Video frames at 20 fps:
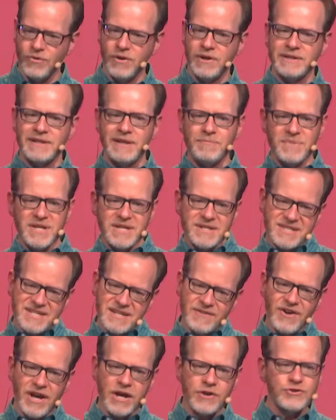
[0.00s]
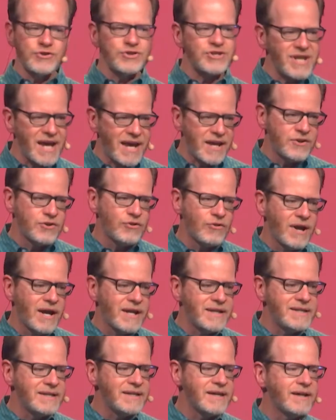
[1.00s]
Let me see if I understand your
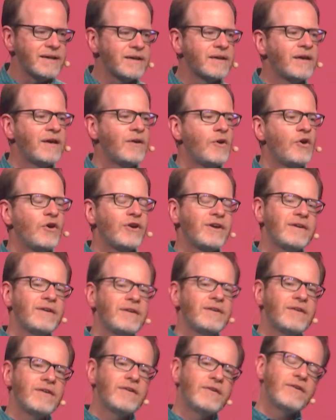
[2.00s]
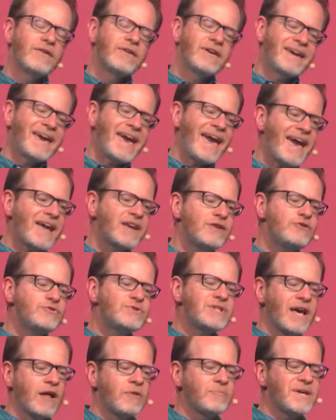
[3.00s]
idea. Can you
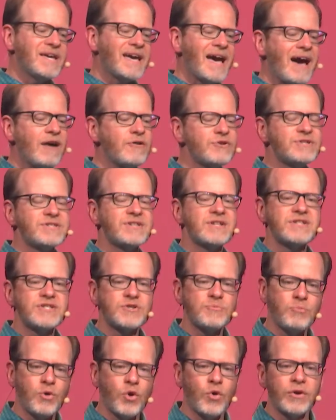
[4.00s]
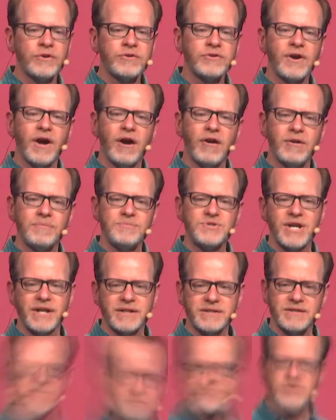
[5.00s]
tell me how does it support our
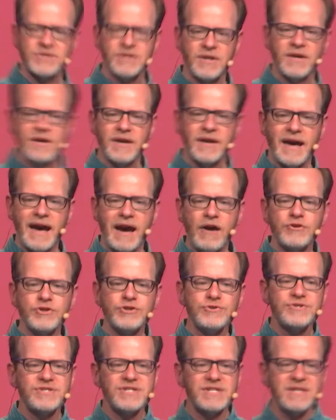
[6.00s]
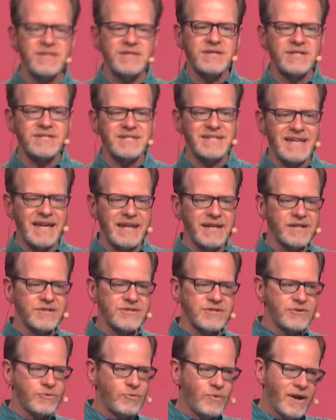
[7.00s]
objectives? How do you see this getting us
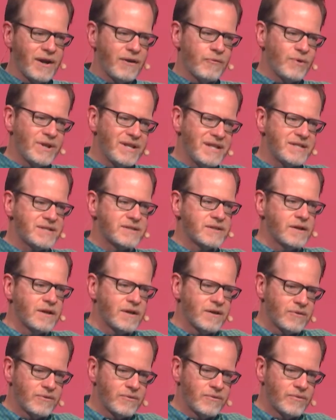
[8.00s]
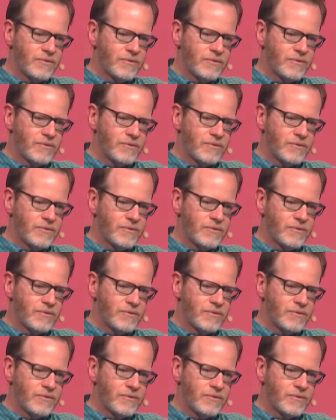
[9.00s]
to where we need to go?